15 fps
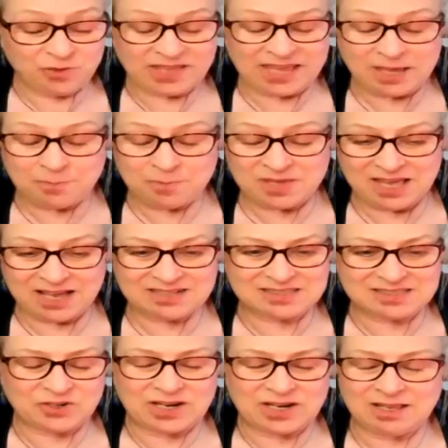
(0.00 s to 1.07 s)
the kpis
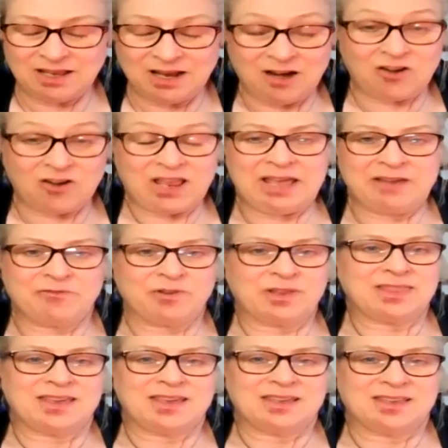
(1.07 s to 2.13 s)
are are
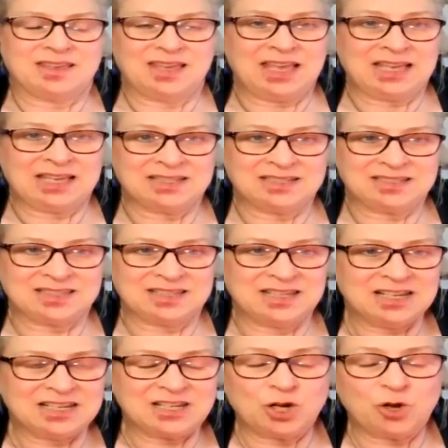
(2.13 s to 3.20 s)
everything and
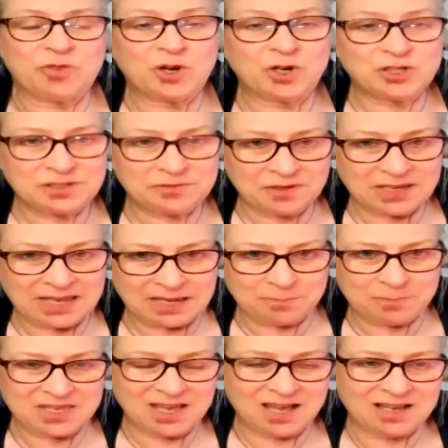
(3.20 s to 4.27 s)
you know there are different
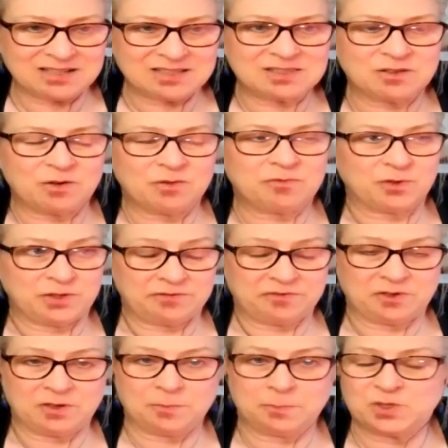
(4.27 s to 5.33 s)
kpis for
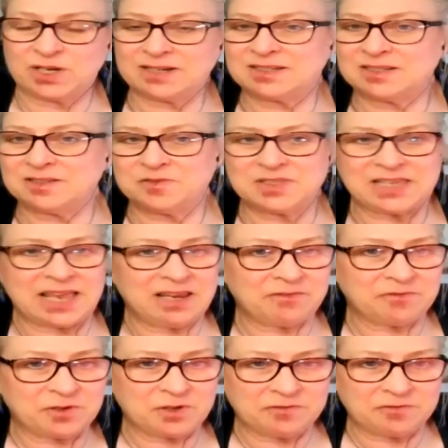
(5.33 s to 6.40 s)
different objectives and
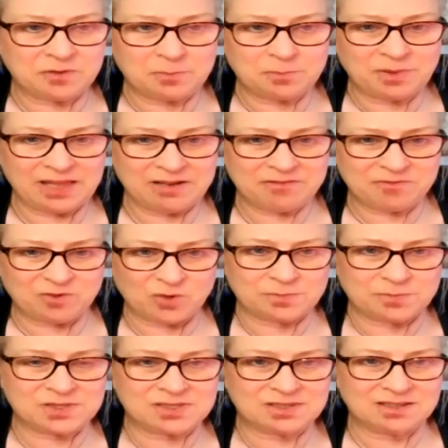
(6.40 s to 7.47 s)
for different
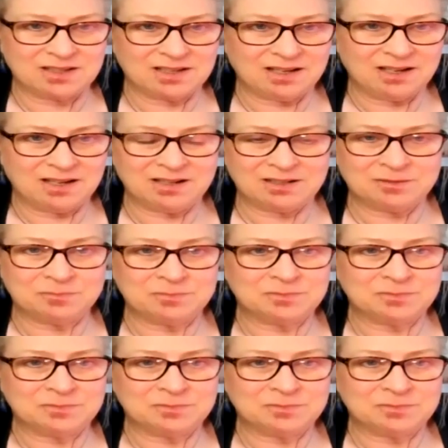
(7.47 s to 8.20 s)
platforms um,